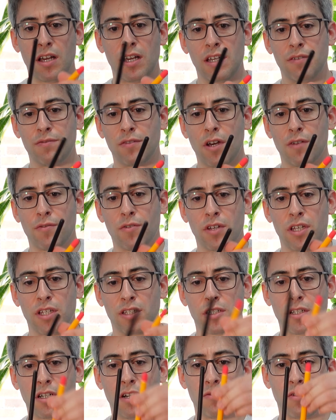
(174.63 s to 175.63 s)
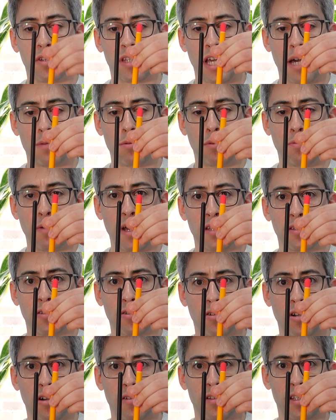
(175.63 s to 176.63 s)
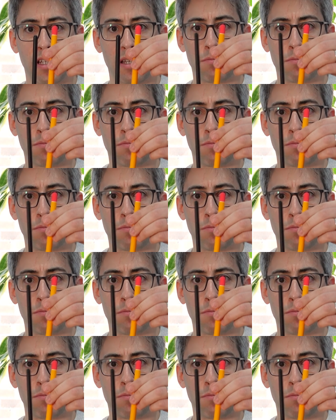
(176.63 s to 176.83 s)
even though I've got this cover on the Apple Pencil currently.